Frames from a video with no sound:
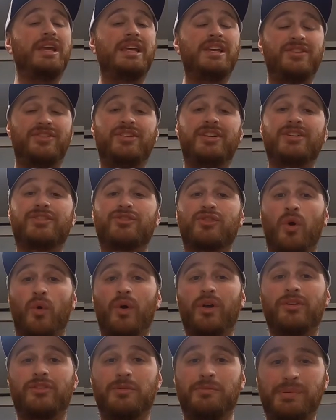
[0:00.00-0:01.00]
easy it's
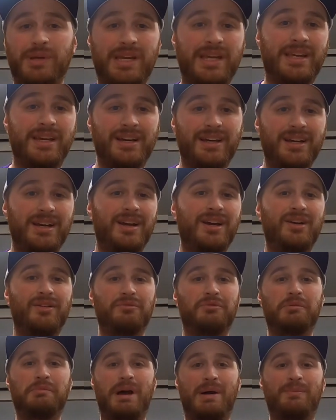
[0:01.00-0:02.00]
going to be.
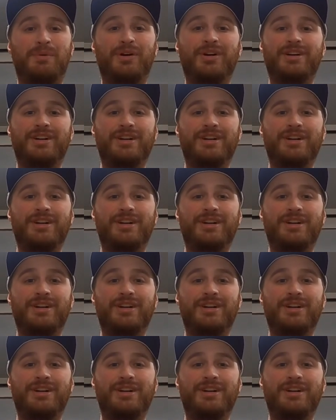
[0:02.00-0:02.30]
Remember,